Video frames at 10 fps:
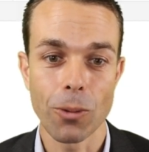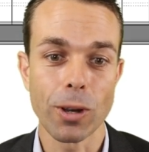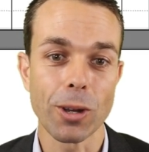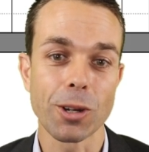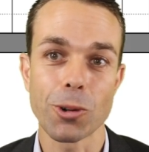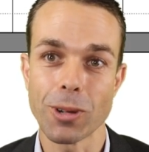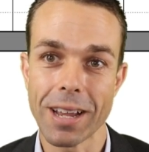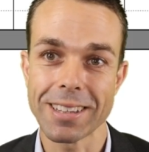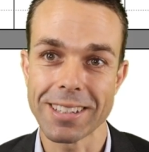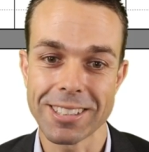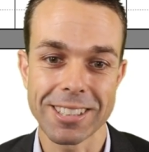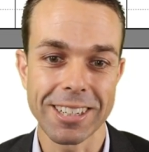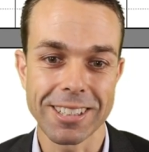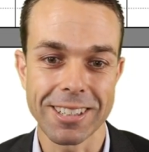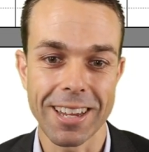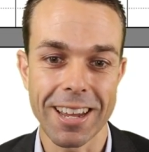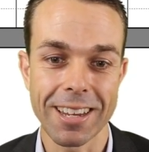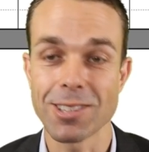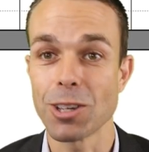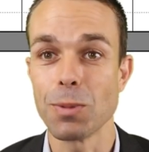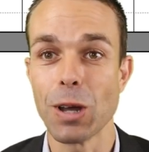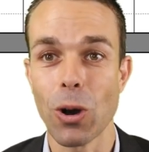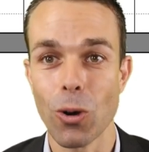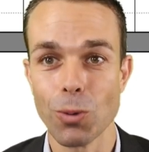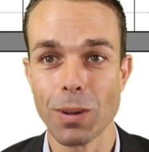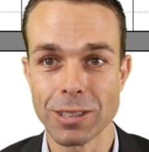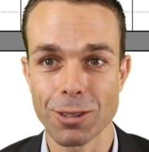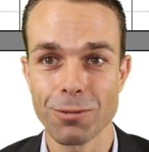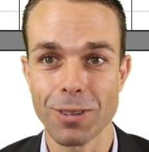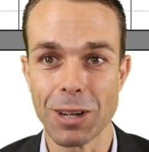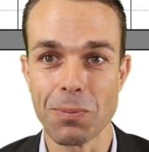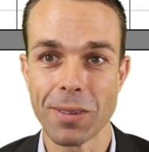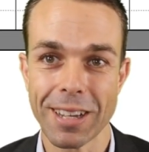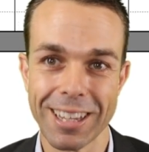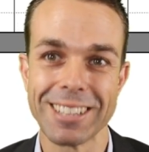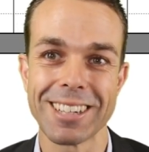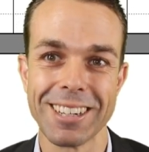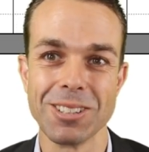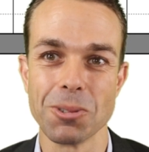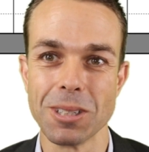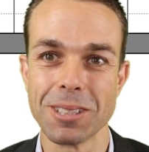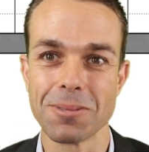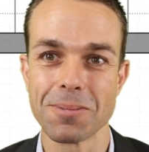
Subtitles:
We're going to create this sheet today and it's going to be a whole bunch of fun. Let's get into it.